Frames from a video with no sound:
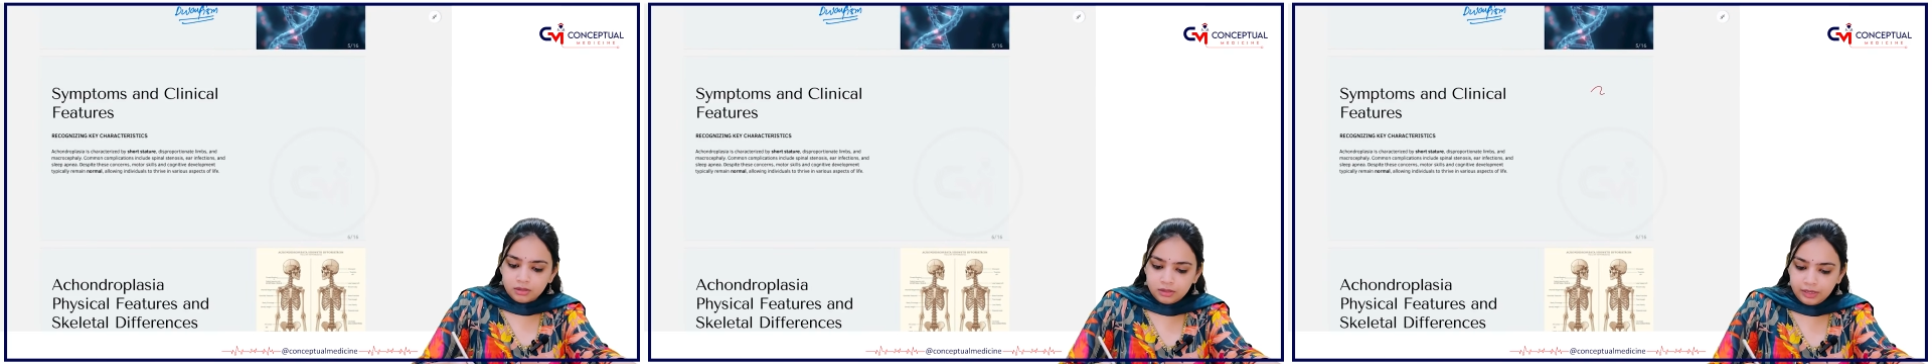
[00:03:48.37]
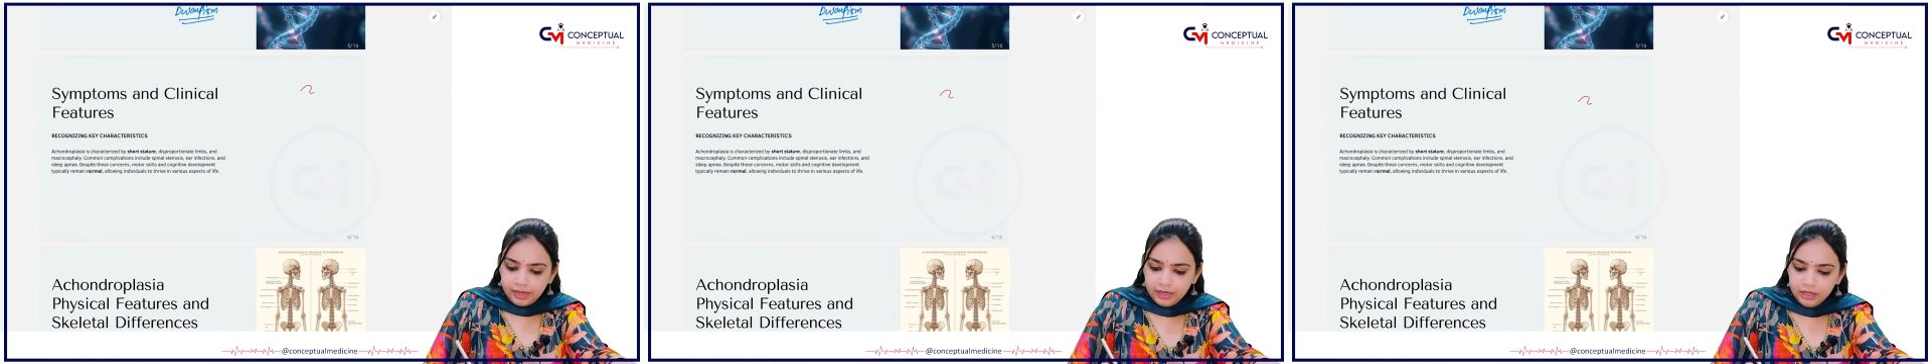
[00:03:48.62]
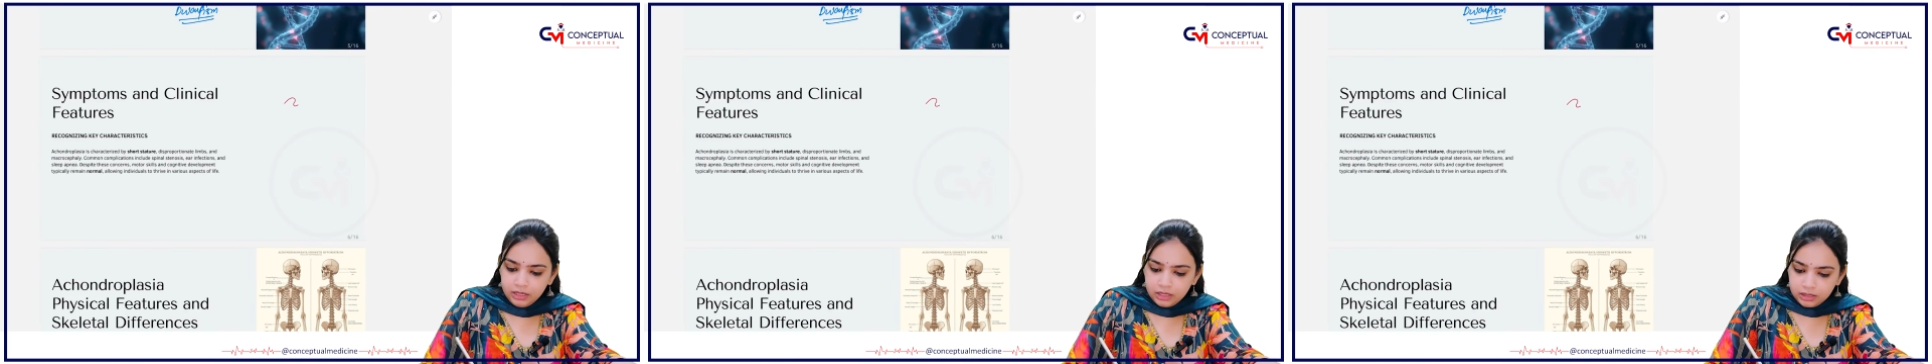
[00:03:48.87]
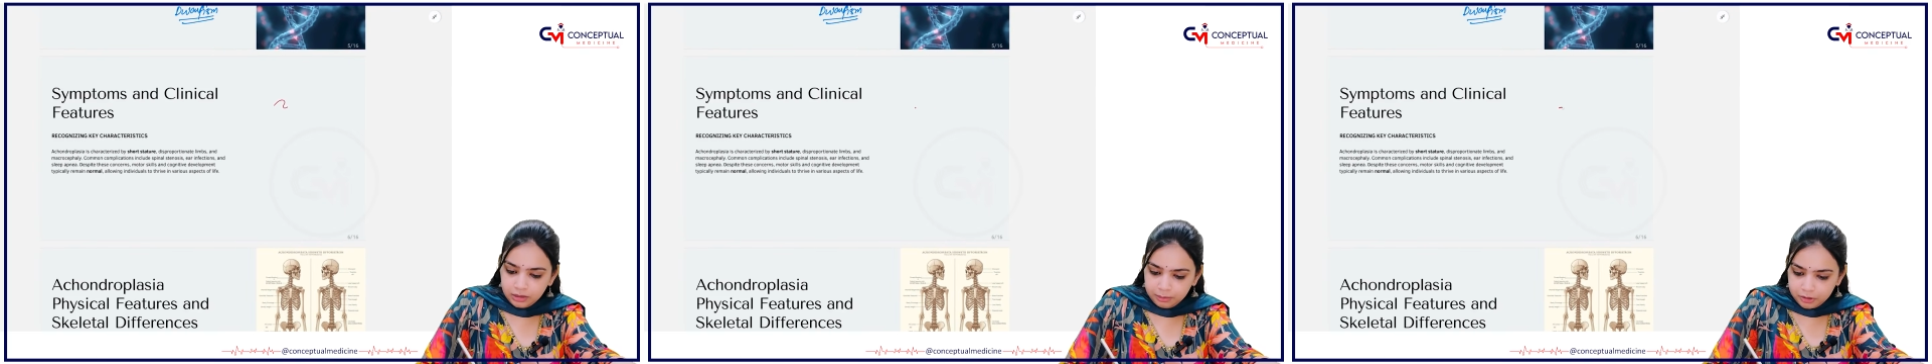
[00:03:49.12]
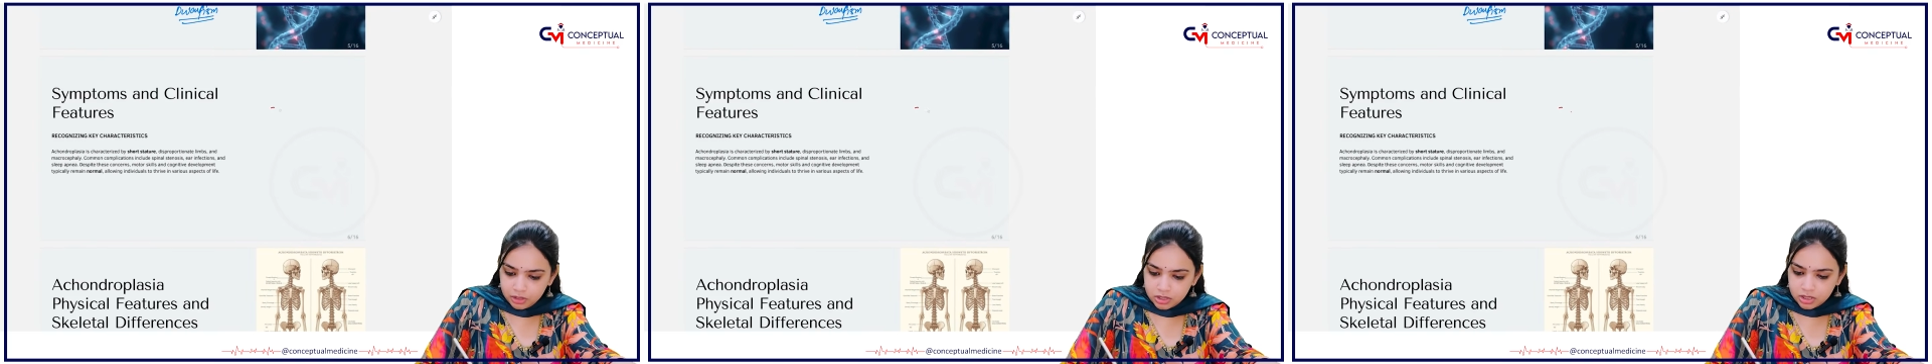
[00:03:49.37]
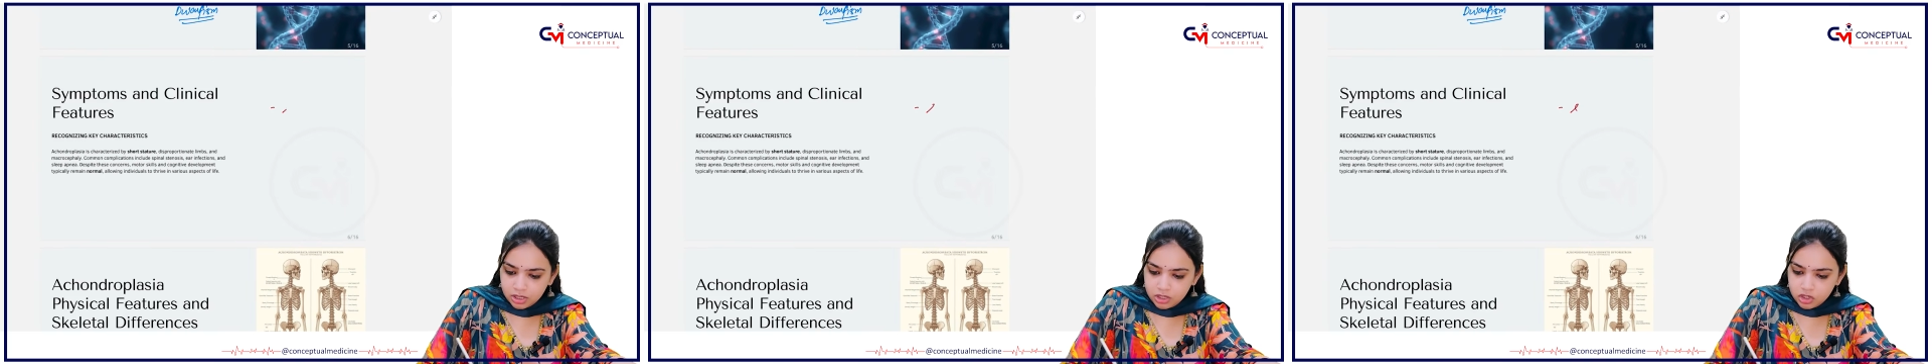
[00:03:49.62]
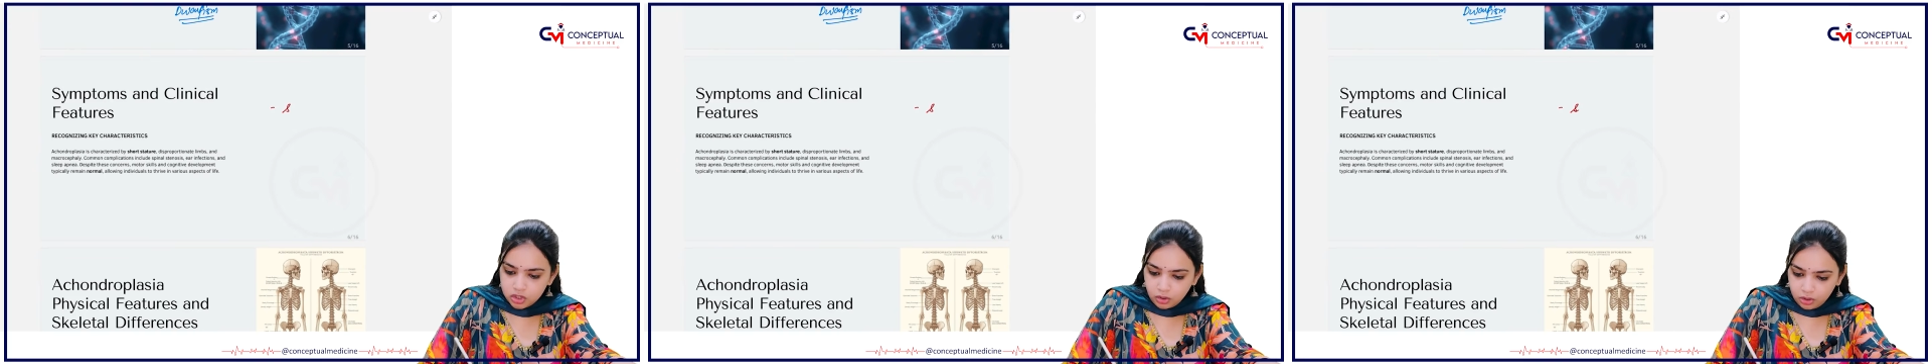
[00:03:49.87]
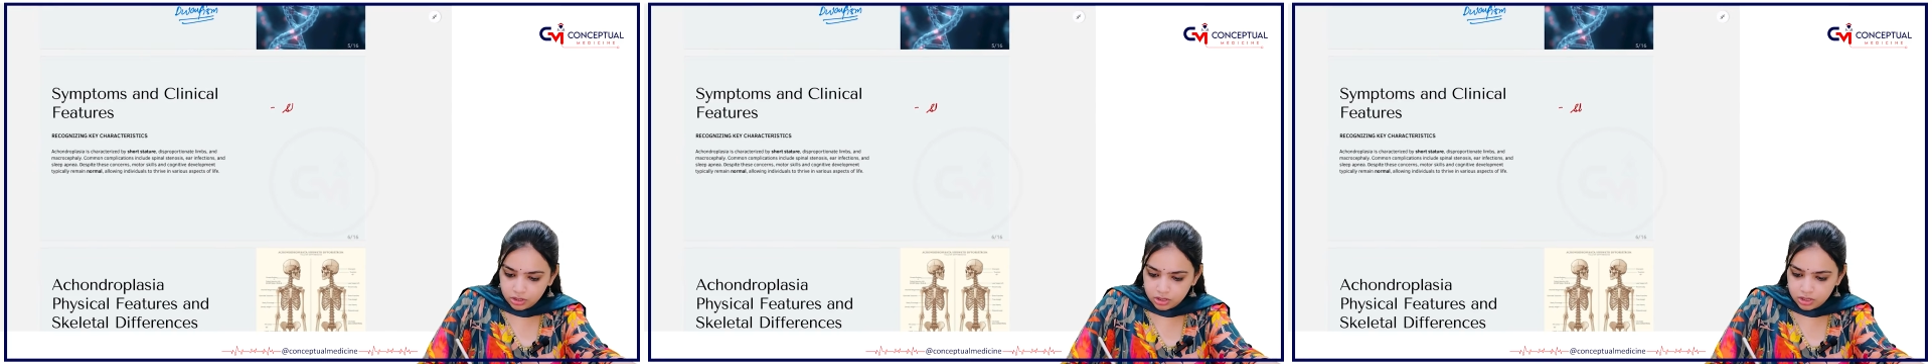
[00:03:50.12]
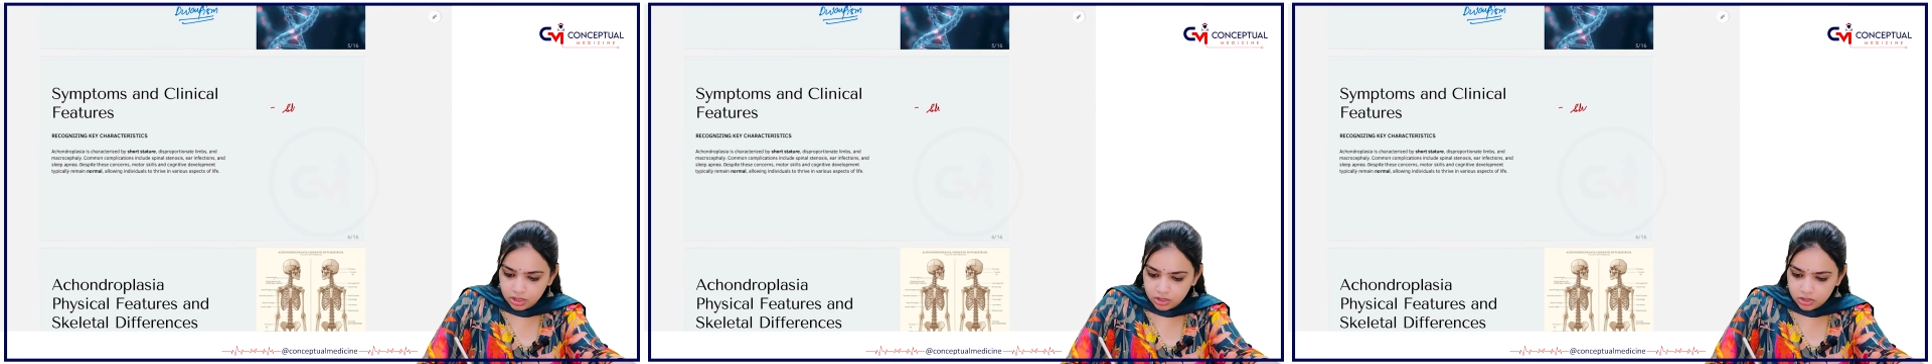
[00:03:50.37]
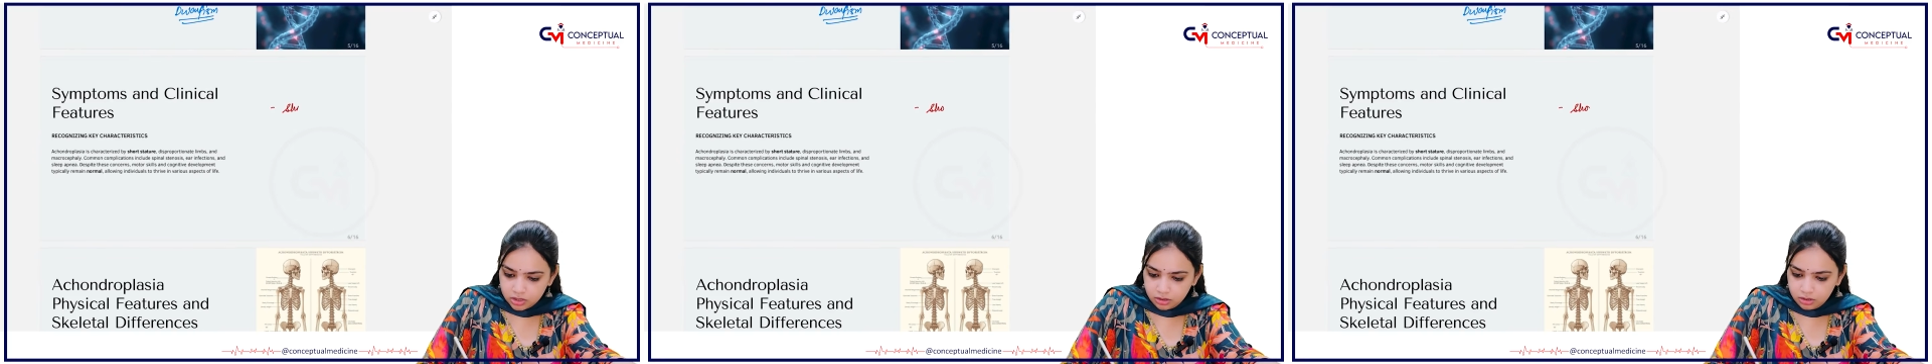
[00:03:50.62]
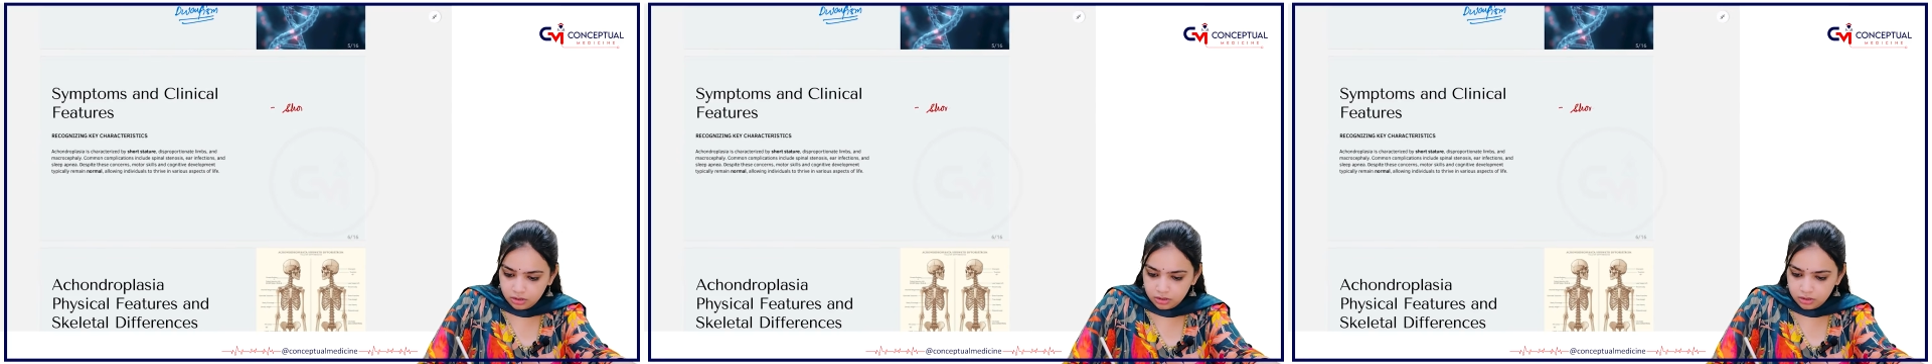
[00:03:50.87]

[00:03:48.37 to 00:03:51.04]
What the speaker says: then the person is short stature.